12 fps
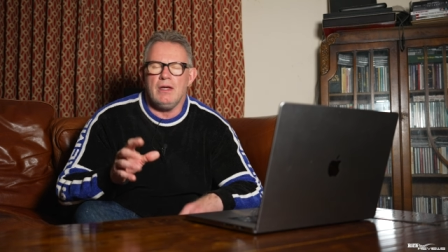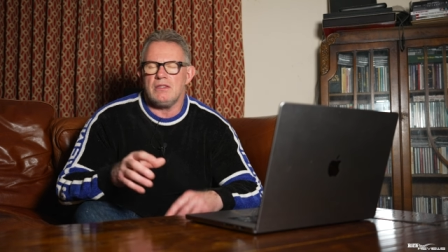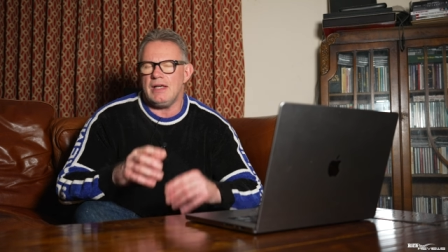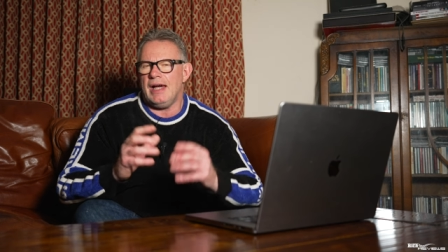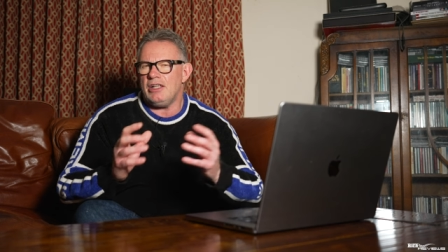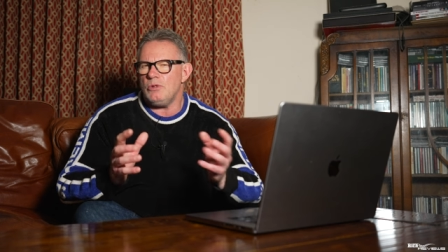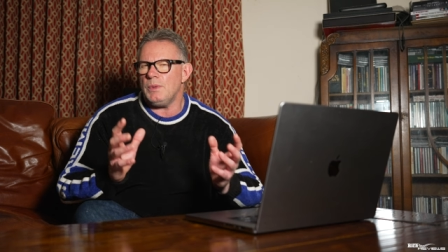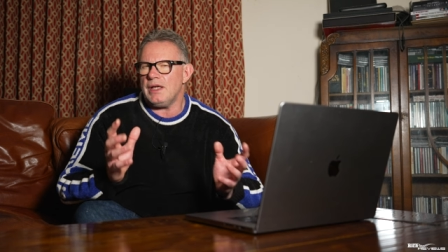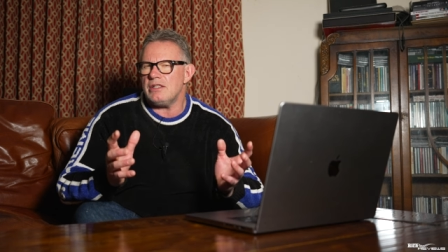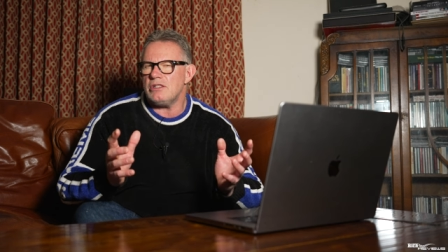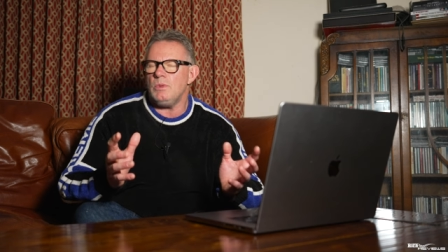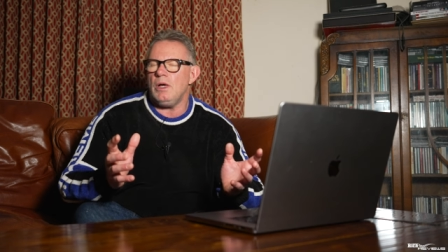So how did we
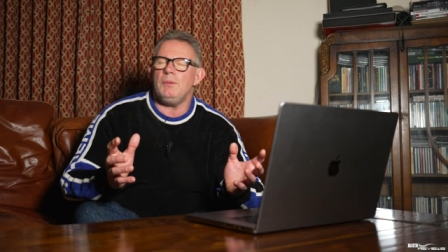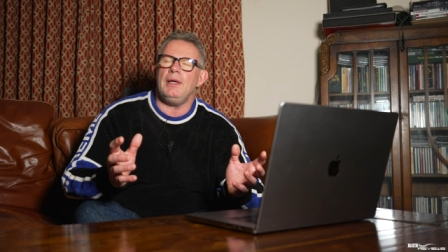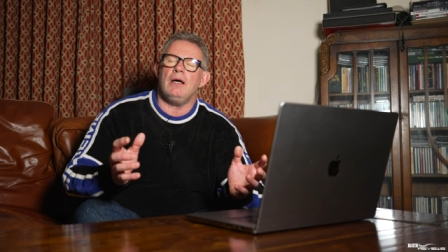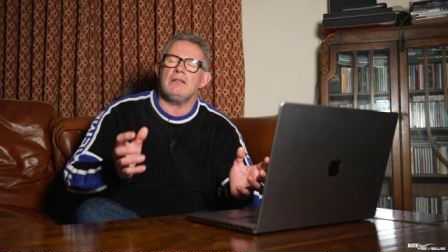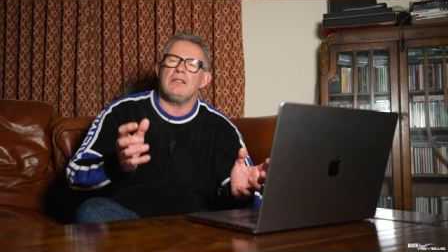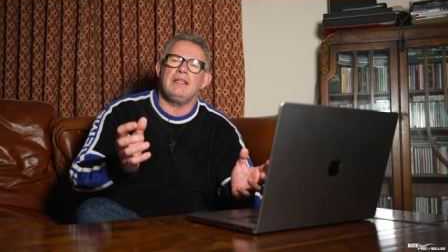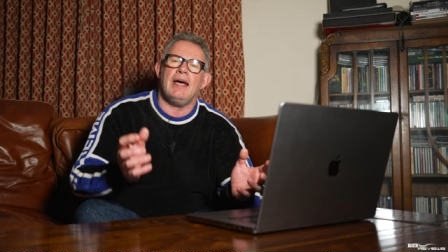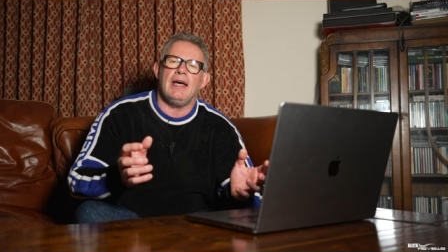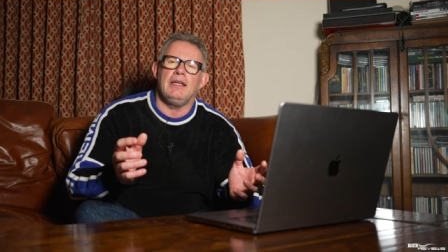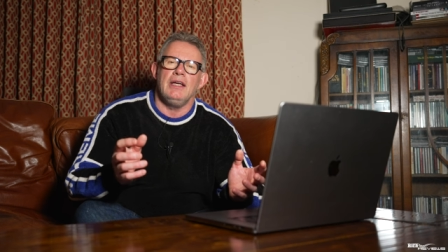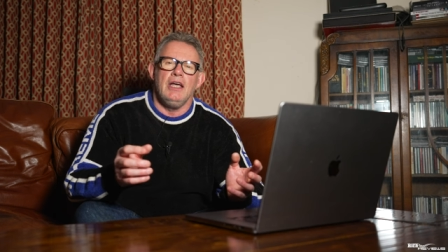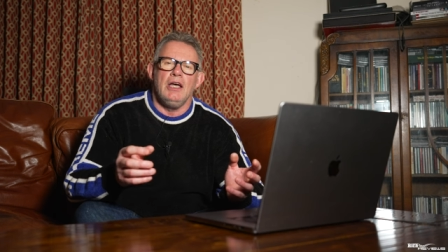get to where we are
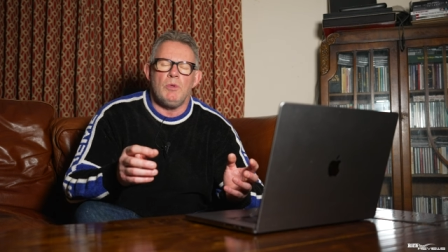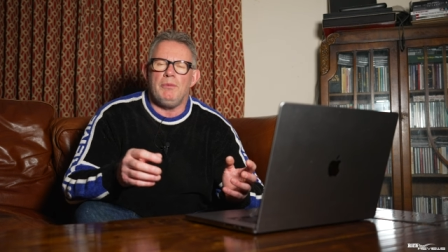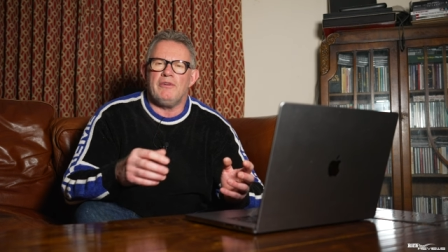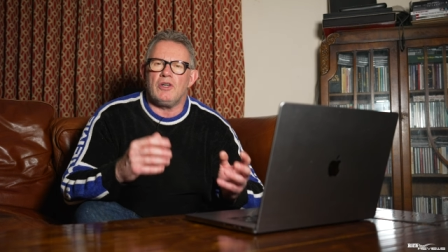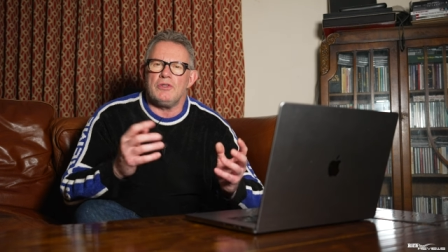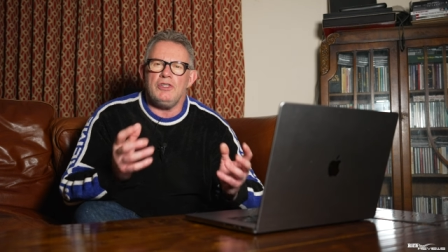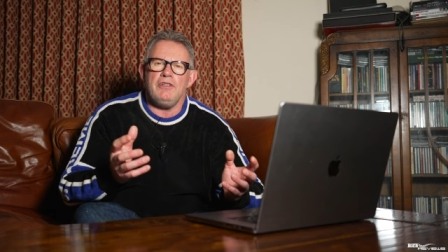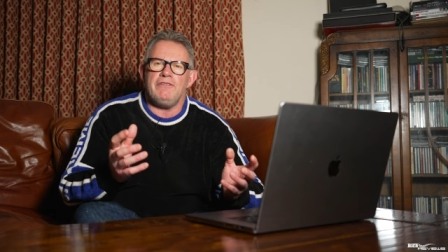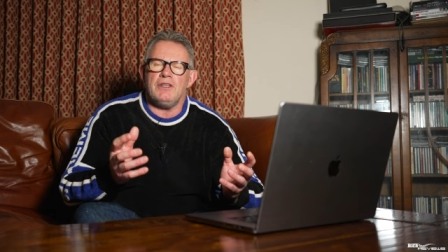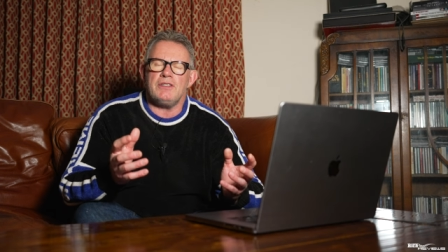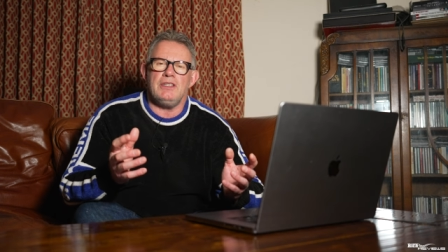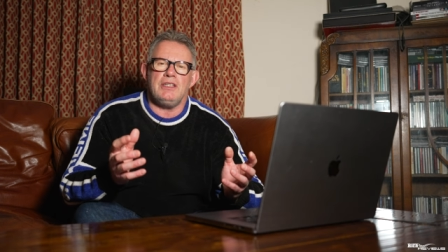today, where we've got two
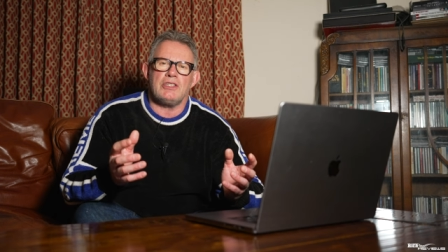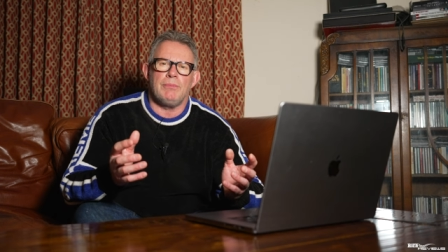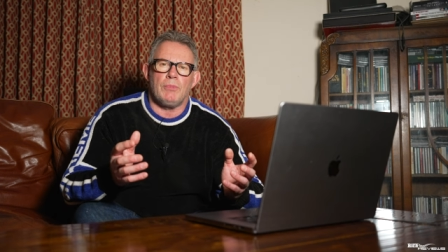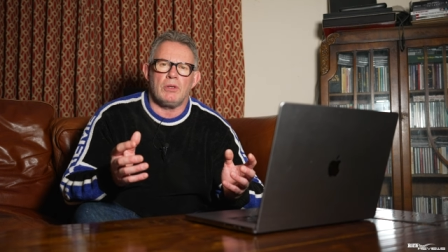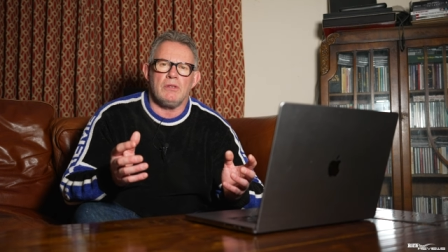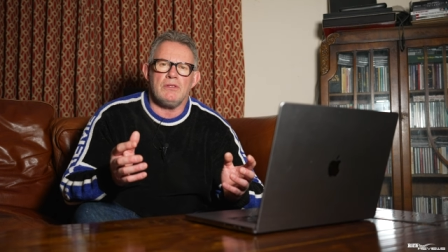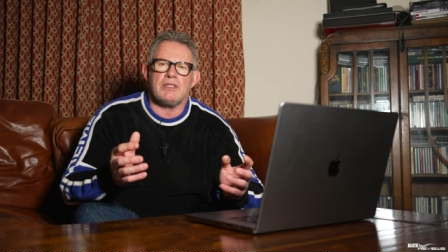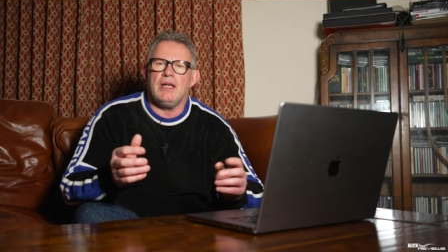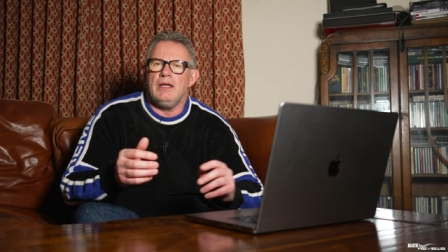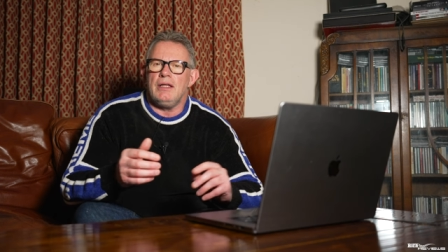first edition models,